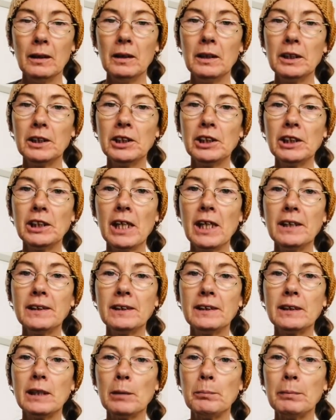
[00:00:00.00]
and
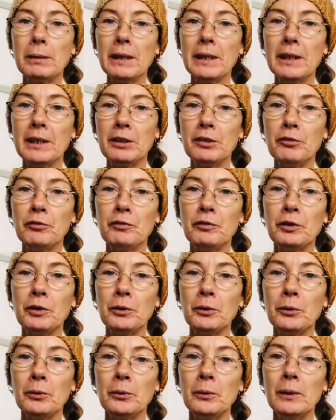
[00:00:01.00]
just up ahead of
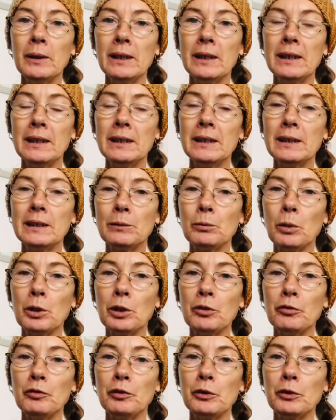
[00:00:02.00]
you is one
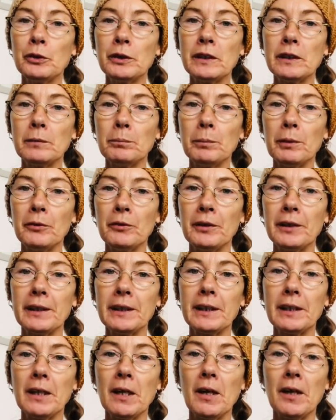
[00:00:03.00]
of your spirit
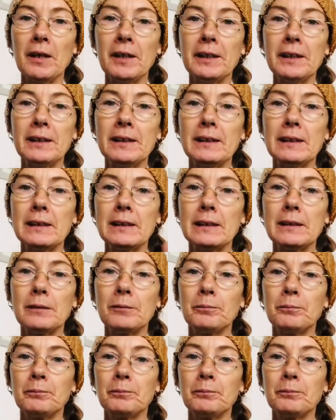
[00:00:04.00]
guides.